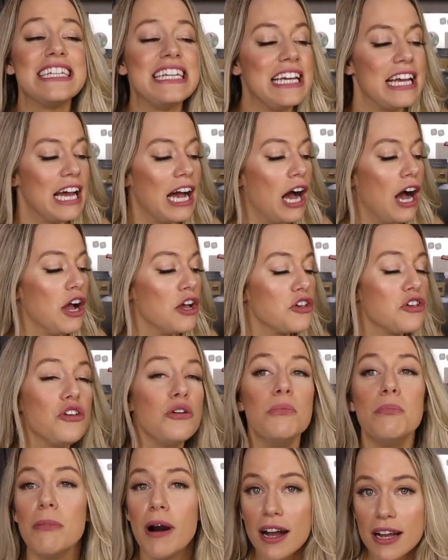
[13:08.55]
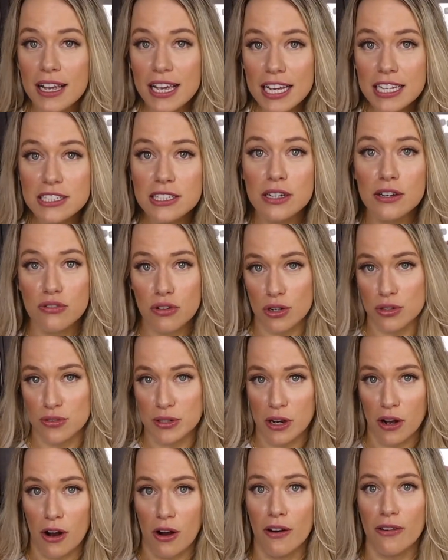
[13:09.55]
the humongous
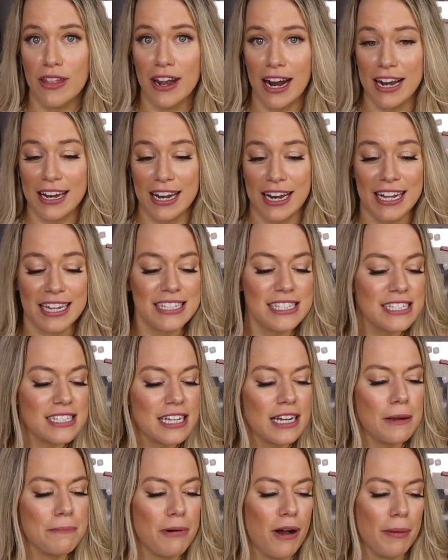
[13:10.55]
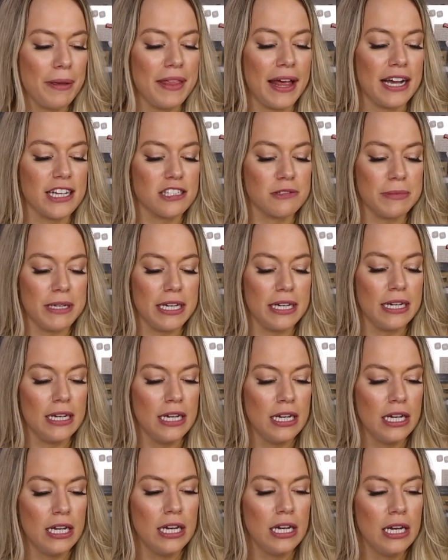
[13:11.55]
grocery haul that I did. This is gonna probably last
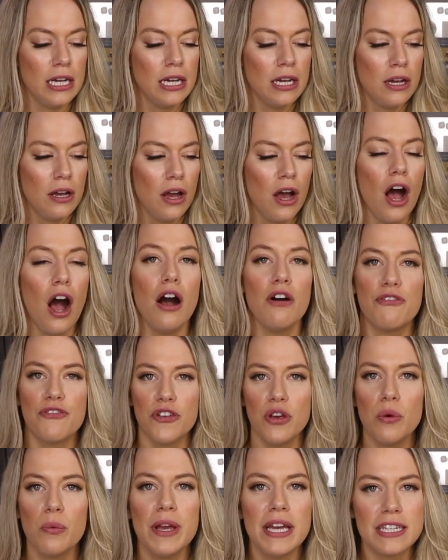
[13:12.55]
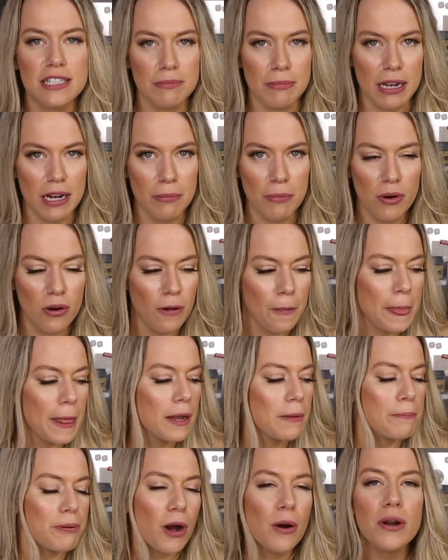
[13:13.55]
me a few weeks minimal.
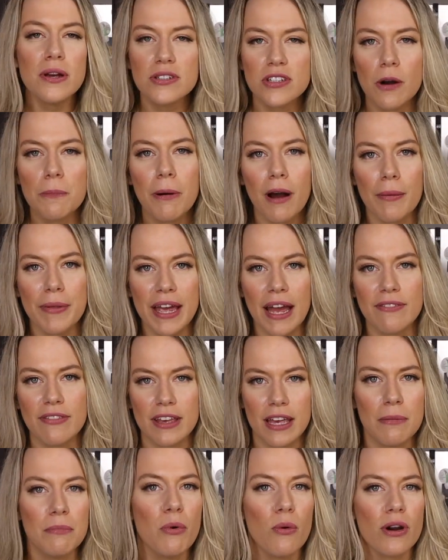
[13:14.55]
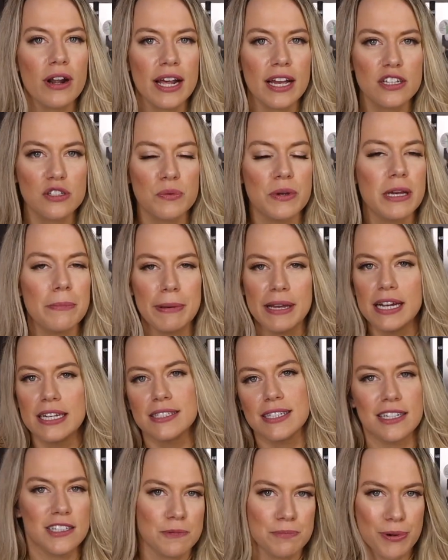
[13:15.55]
Produce, I'll probably have to get more next week
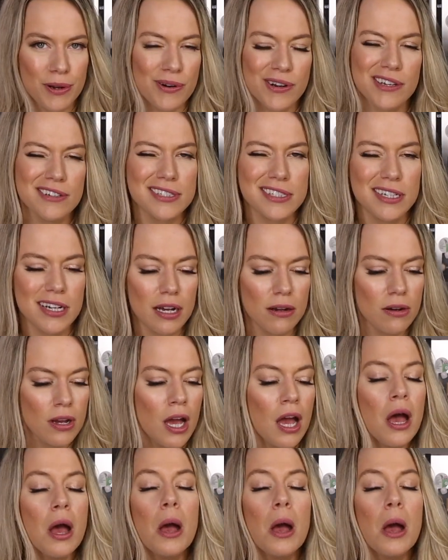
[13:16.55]
because that's produce, you know?